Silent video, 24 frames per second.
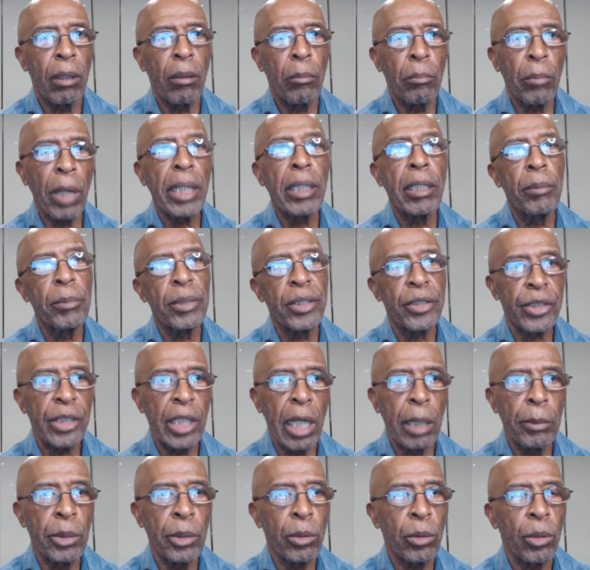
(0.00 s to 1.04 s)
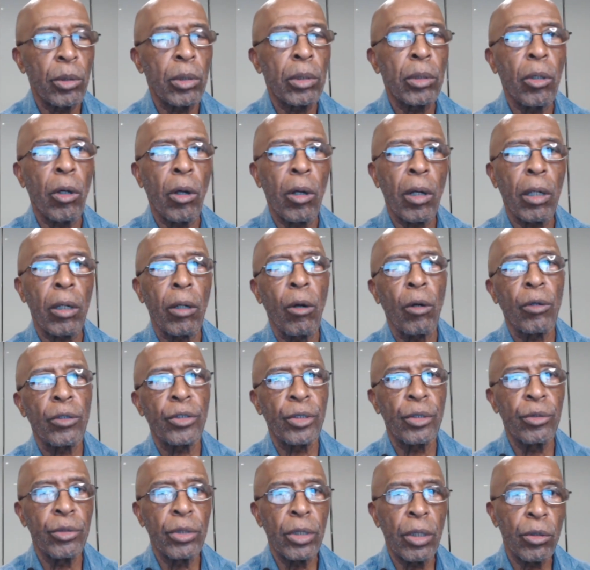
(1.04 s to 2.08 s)
My name is Samuel Clark,
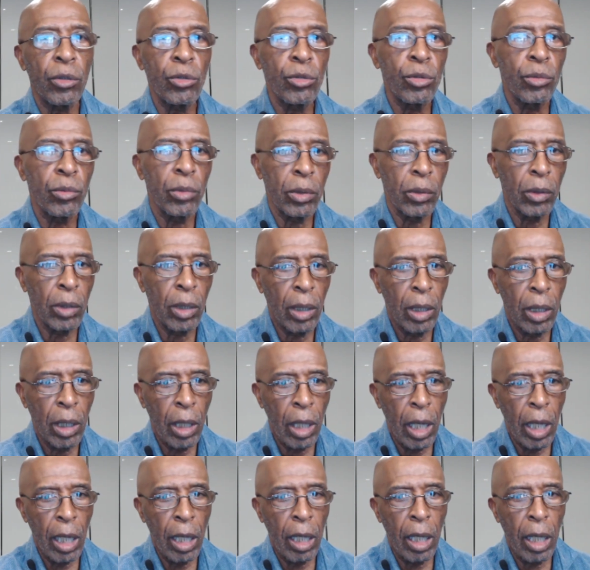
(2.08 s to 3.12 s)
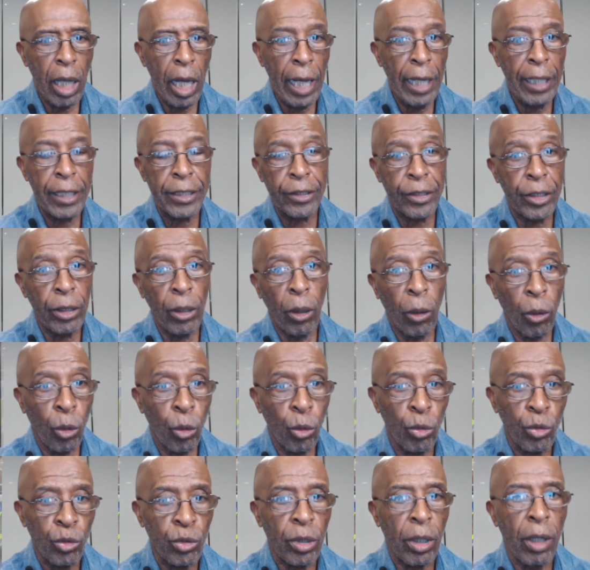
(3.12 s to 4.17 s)
also known as the
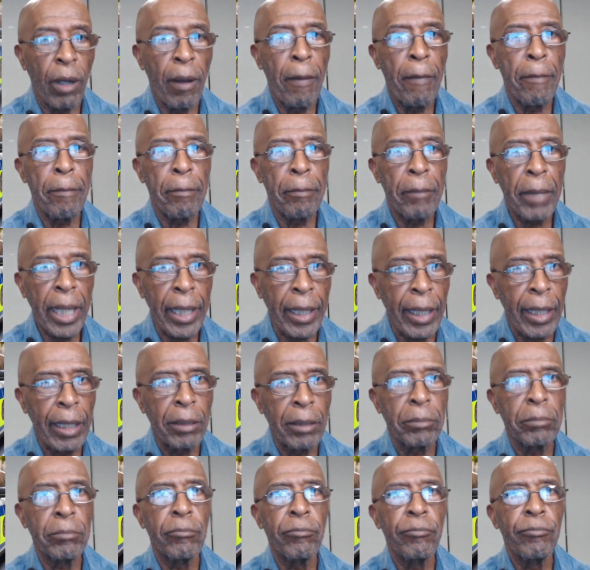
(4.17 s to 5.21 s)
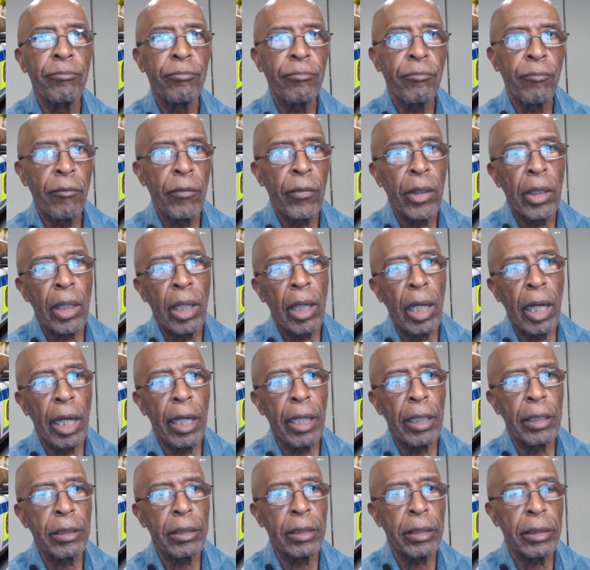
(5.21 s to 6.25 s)
Old Man,
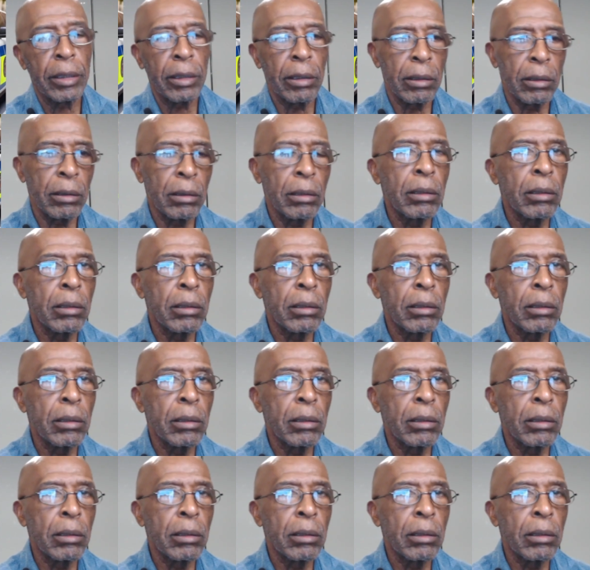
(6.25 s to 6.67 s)
and